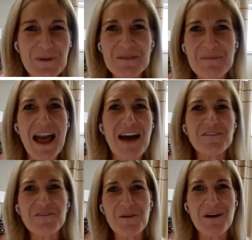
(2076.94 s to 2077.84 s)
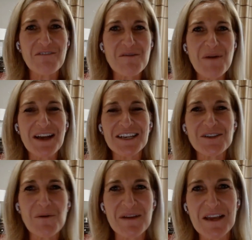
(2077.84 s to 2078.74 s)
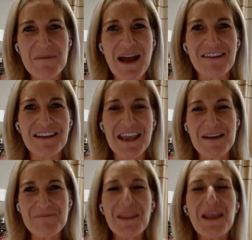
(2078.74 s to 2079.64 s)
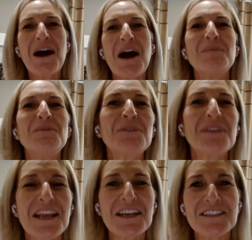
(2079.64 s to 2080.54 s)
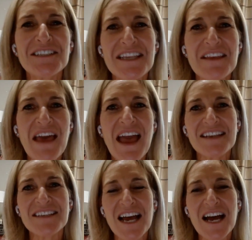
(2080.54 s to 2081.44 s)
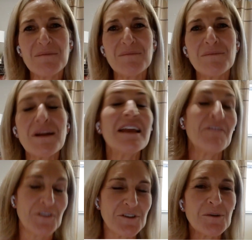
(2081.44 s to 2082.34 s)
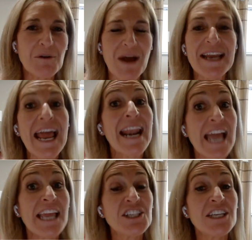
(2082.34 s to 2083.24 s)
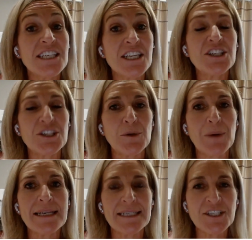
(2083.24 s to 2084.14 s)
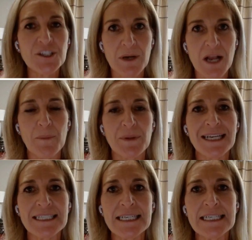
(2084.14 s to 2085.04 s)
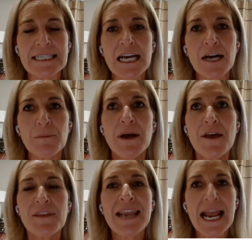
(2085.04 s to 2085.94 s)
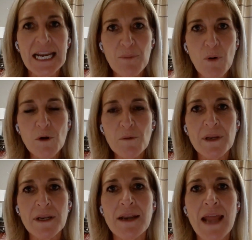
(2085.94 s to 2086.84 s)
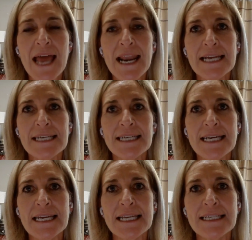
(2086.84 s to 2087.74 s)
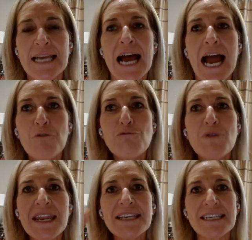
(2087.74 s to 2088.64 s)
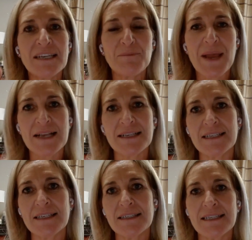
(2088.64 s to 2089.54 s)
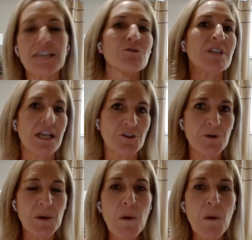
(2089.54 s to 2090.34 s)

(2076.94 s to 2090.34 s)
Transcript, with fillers: was about for everybody talking about Kim, um, you can get to see that um, if you do it right, And I actually did do, I did do a couple. I did um, the Natalie Portman and I did, I redid Becs's introductory